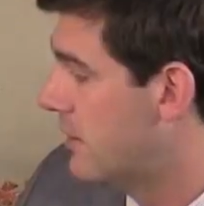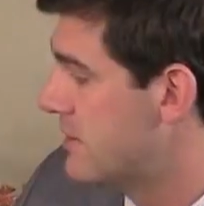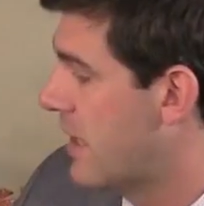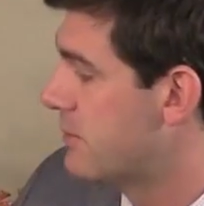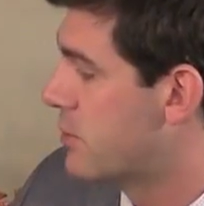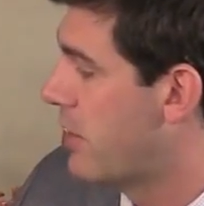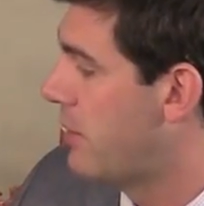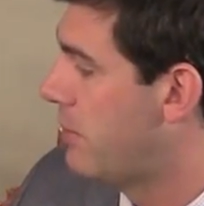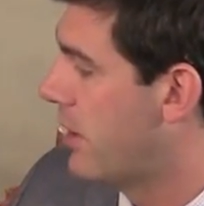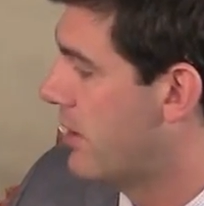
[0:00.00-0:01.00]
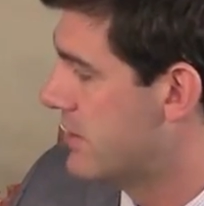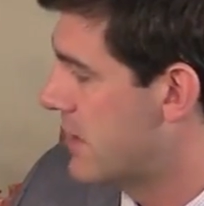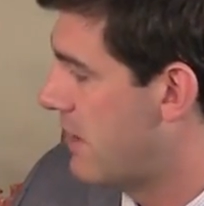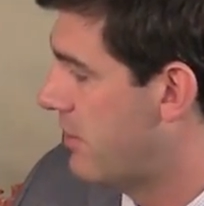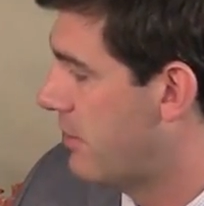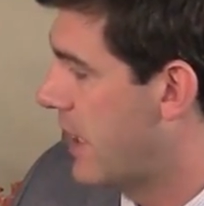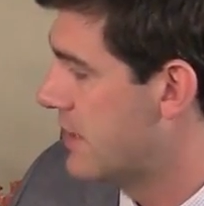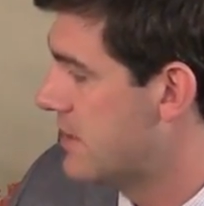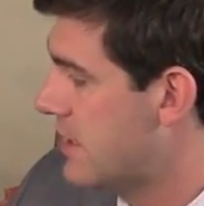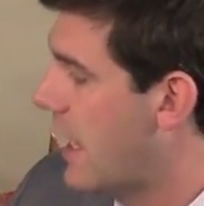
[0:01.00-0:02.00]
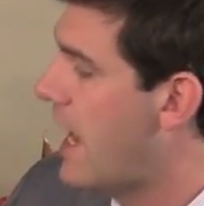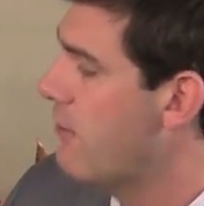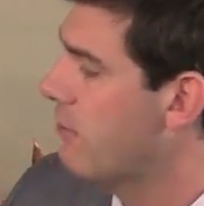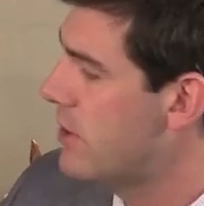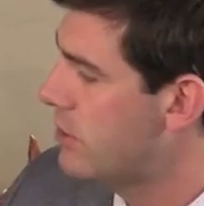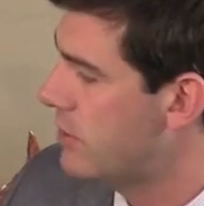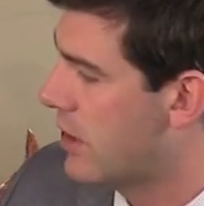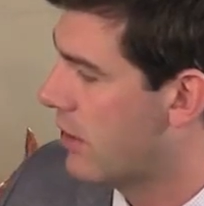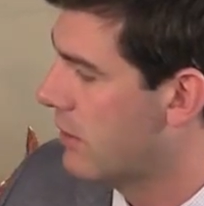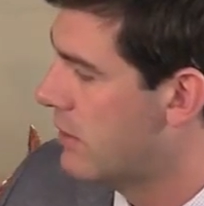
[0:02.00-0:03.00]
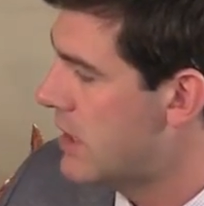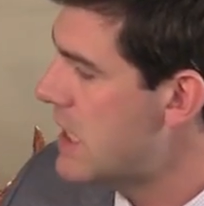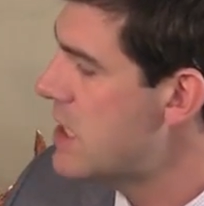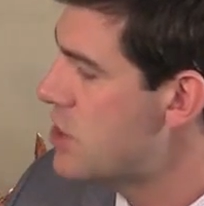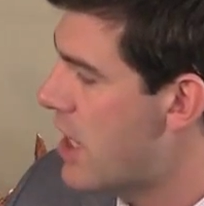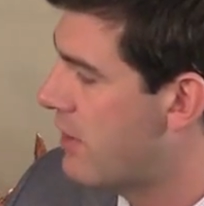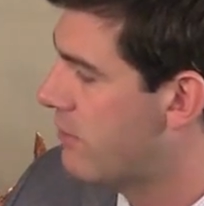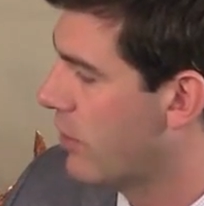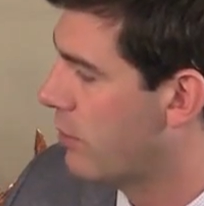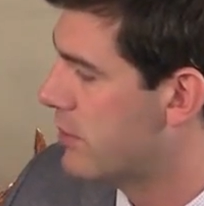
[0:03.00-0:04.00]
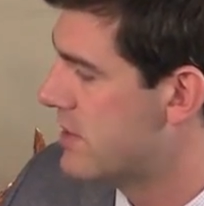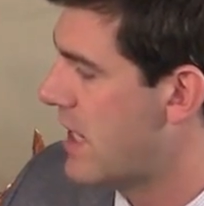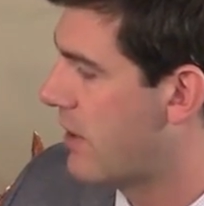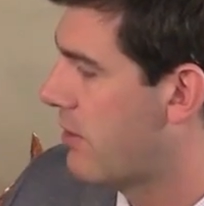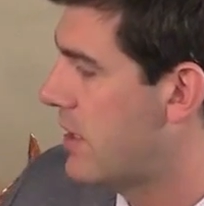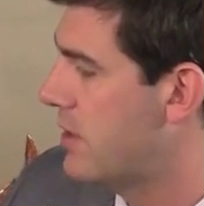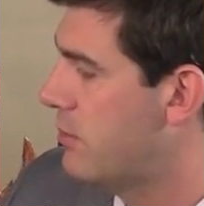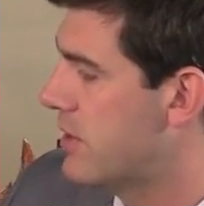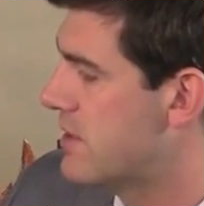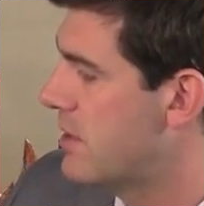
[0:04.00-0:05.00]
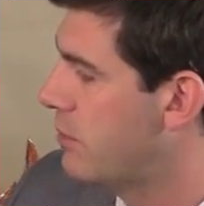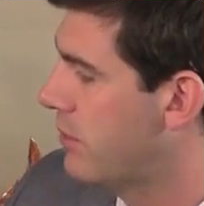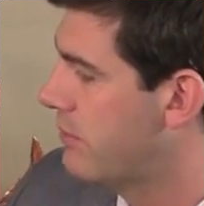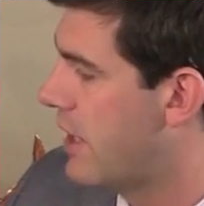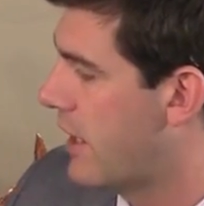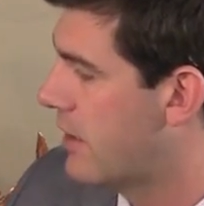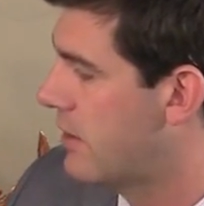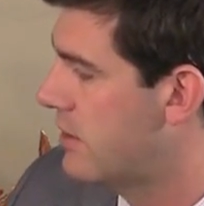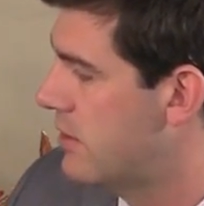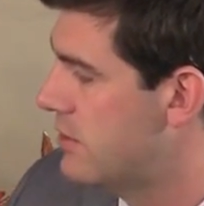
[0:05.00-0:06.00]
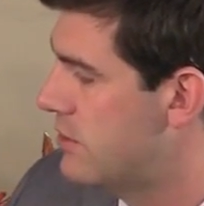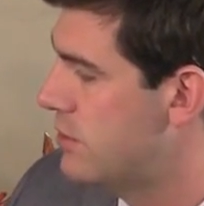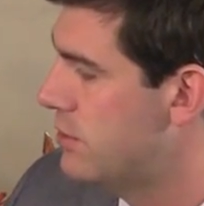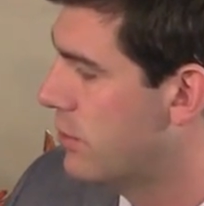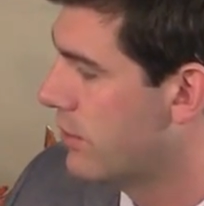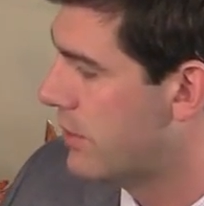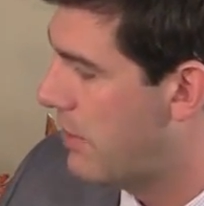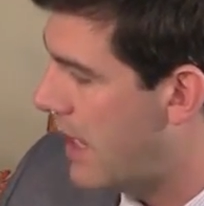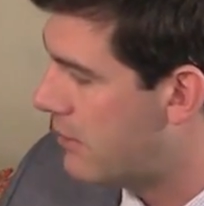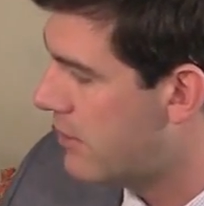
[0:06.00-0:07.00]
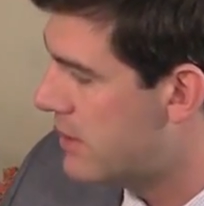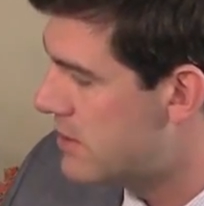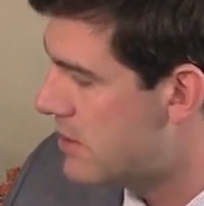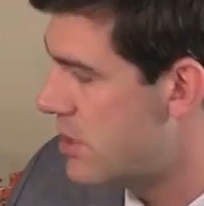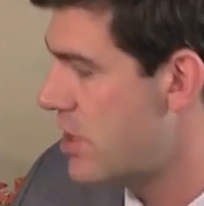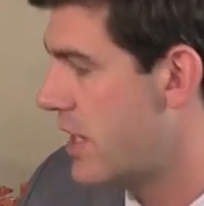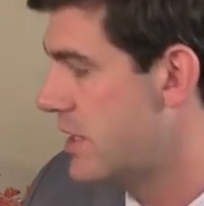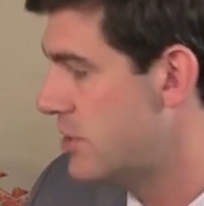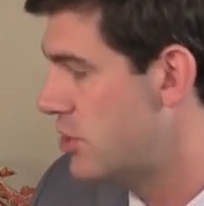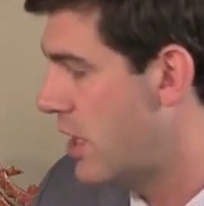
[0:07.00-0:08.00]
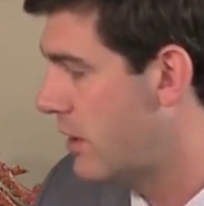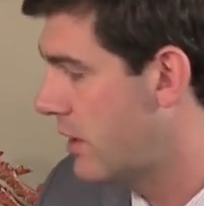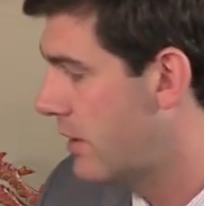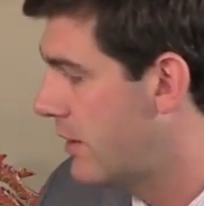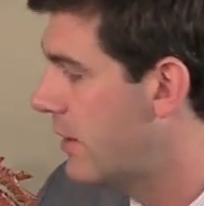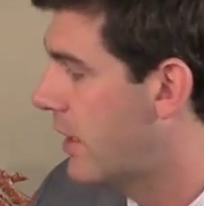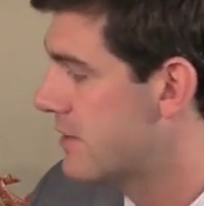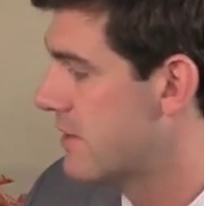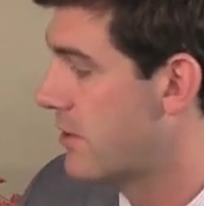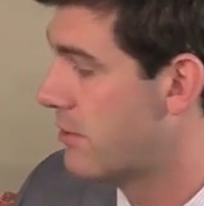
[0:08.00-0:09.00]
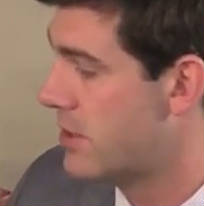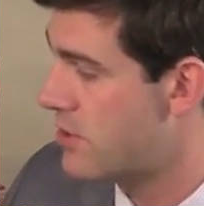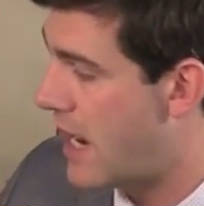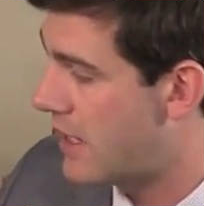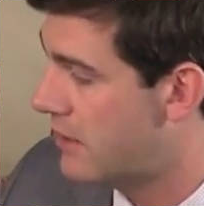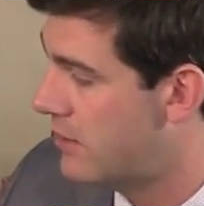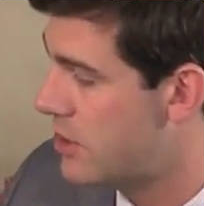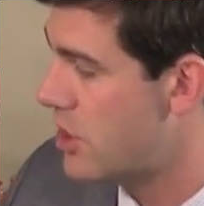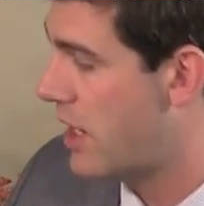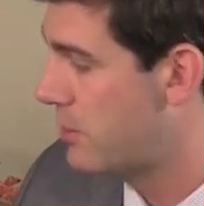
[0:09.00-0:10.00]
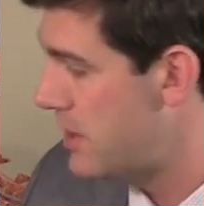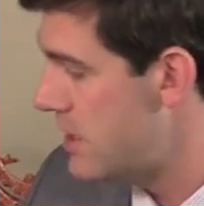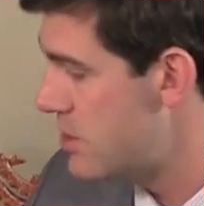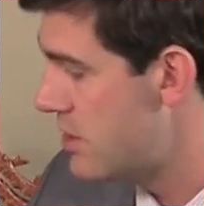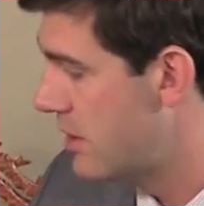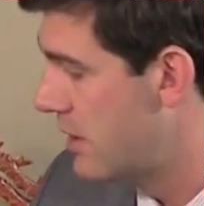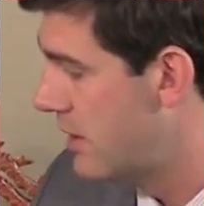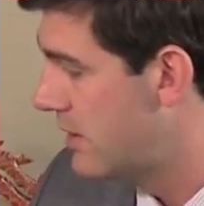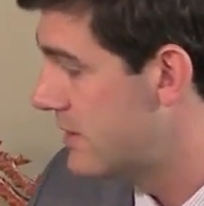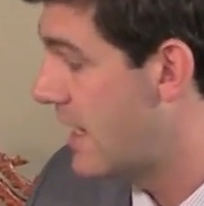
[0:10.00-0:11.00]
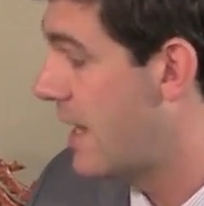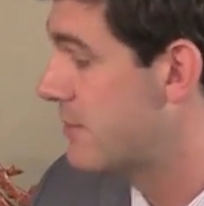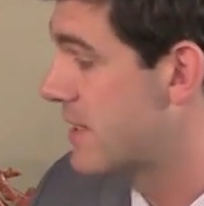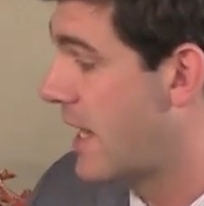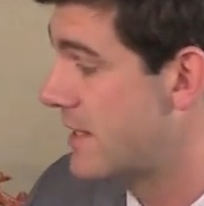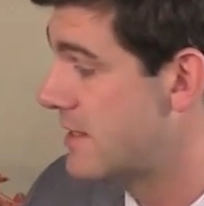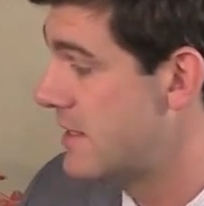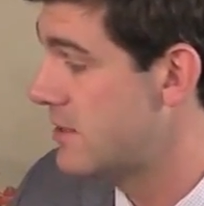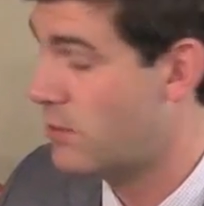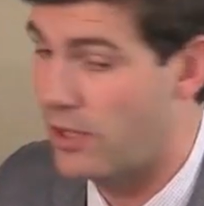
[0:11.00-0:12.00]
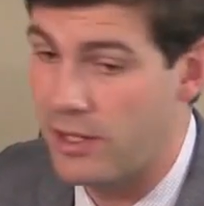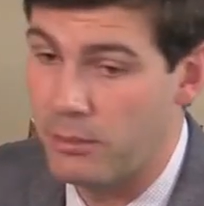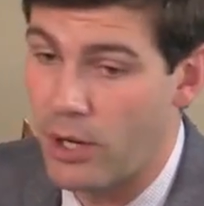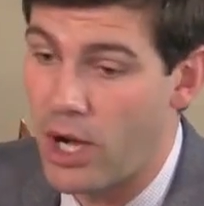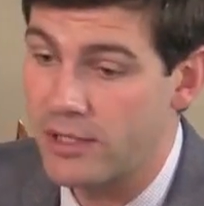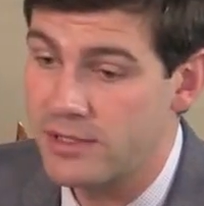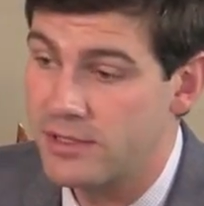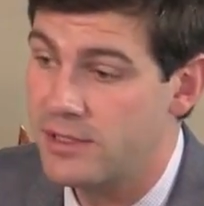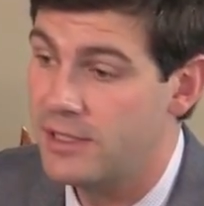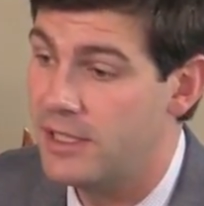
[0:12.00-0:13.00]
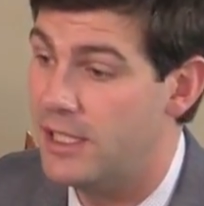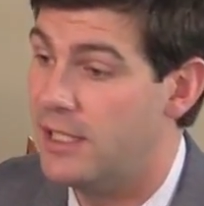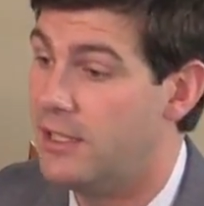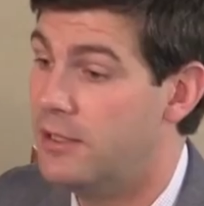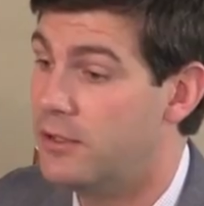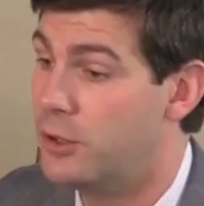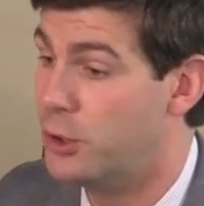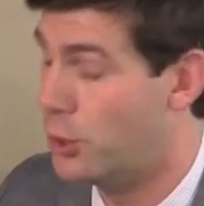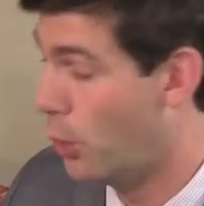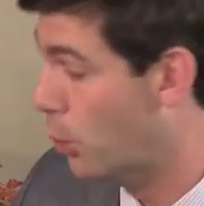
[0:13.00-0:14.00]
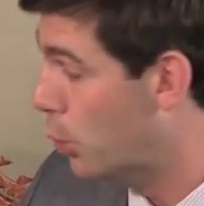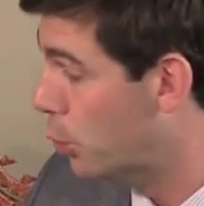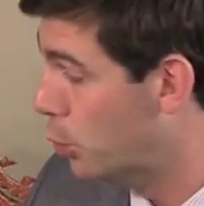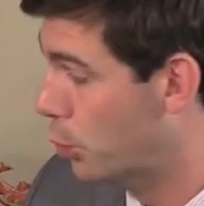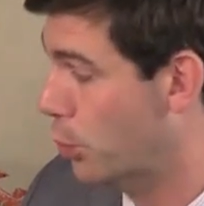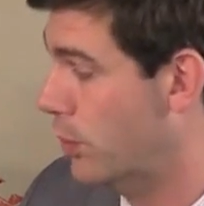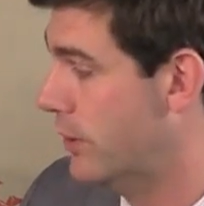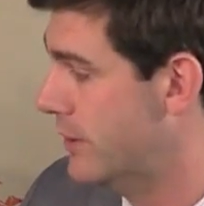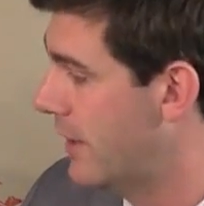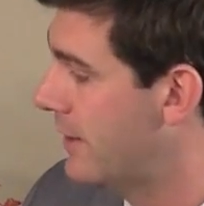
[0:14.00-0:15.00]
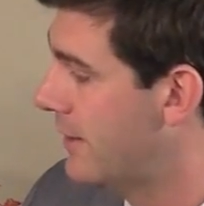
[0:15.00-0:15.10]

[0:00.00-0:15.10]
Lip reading: Sam's grandparents gave him lai si every New Year. Each envelope was decorated with a symbol of luck: 2 golden mandarins, a Chinese junk, a slithering dragon, a giant peach. Sam's lai sis were embossed in gold.